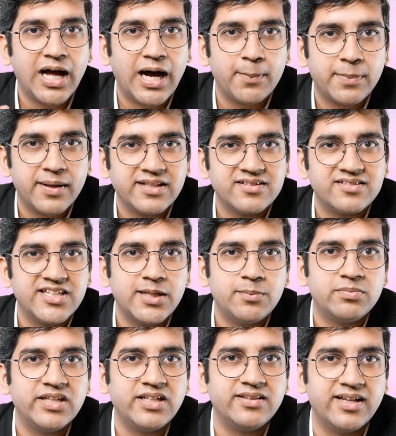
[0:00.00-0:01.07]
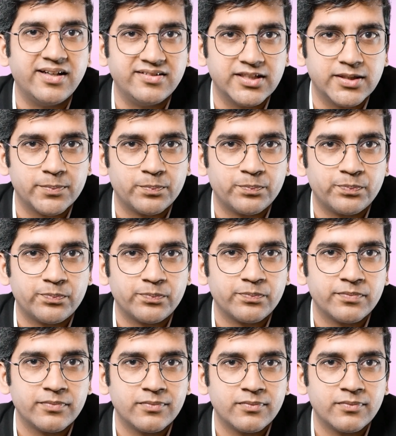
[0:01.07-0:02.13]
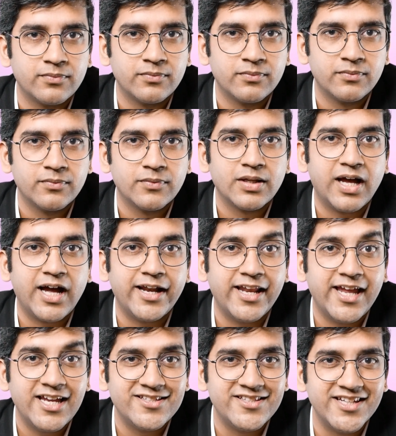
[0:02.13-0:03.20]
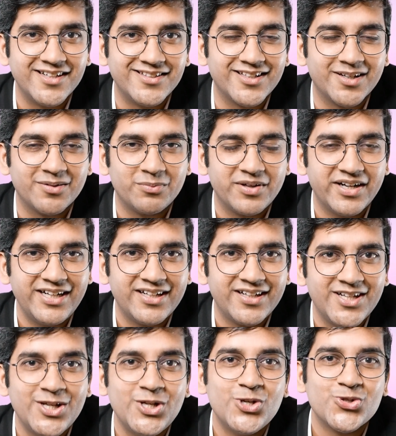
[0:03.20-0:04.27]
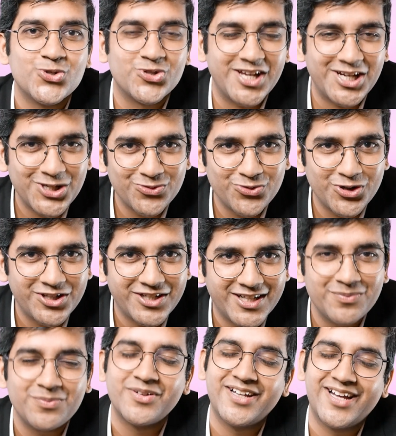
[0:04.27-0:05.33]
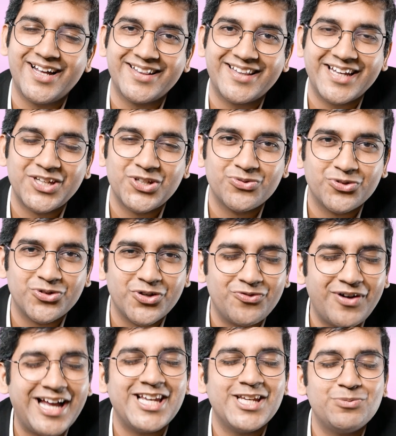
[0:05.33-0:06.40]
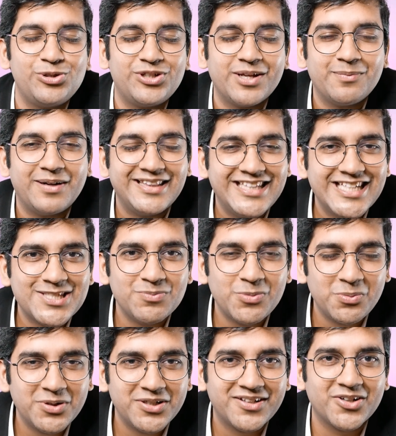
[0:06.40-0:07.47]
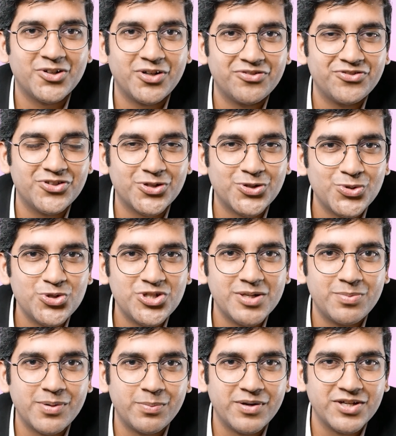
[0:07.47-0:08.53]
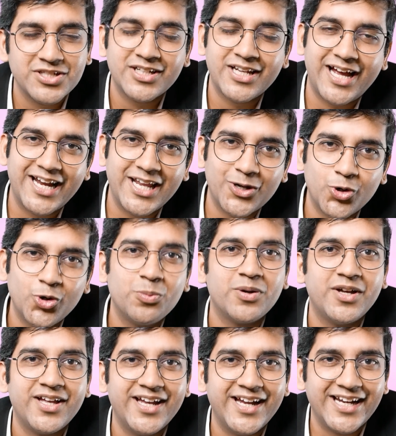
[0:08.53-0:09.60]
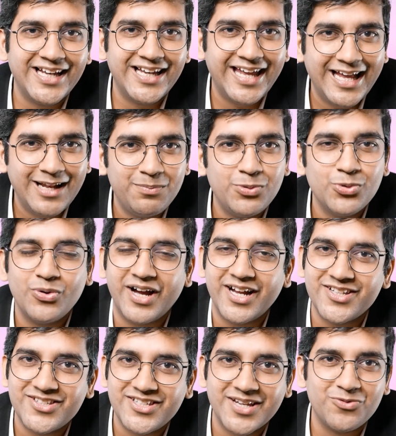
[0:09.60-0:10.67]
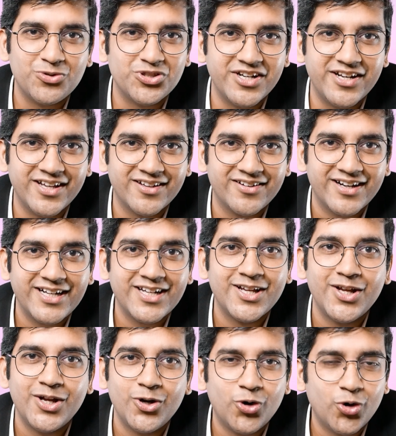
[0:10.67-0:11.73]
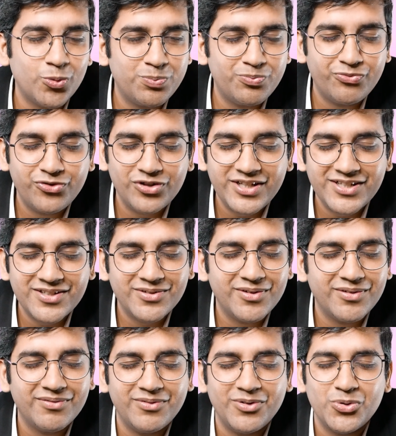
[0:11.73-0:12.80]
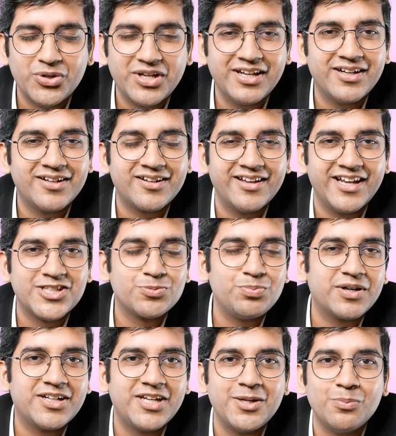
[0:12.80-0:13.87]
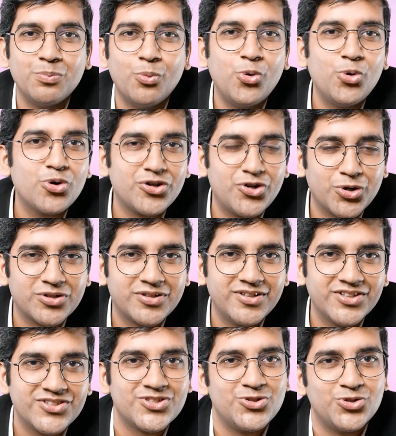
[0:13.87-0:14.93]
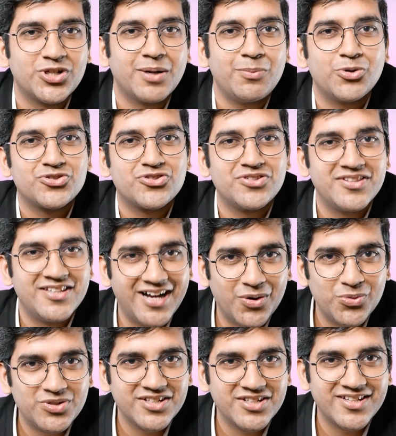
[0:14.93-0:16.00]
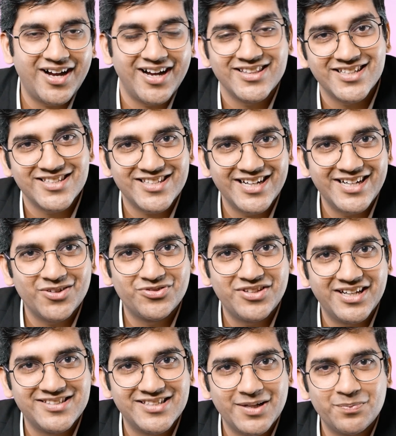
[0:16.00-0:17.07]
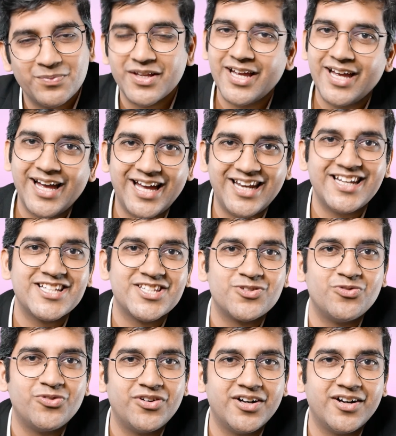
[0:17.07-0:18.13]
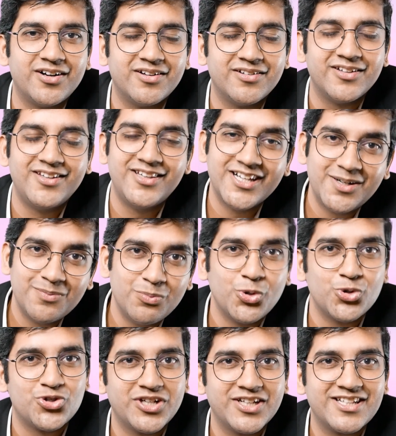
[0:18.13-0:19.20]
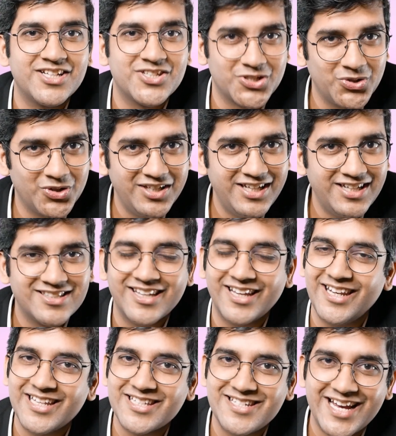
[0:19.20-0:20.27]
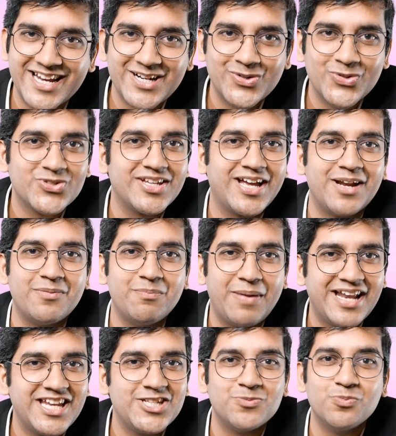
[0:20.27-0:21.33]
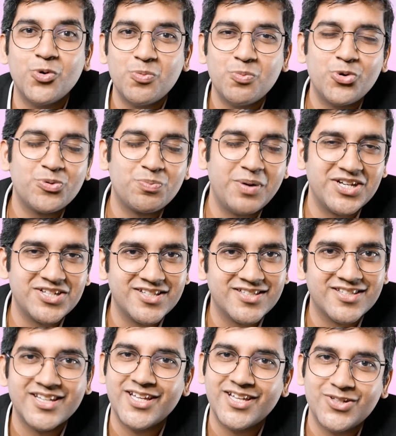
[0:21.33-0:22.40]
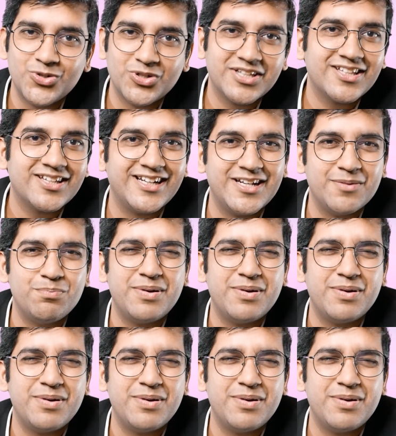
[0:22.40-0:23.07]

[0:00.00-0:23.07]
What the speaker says: apply the same thing in the exam and ace the exam, right? So thank you for your time, and thank you for your valuable time at this moment of your crucial preparation, and I hope it'll help you and save you the day, right? Hopefully looking at expecting more doctors to come out the other side of the exam, and let's learn more together as colleagues, and let's diagnose and manage more patients together in the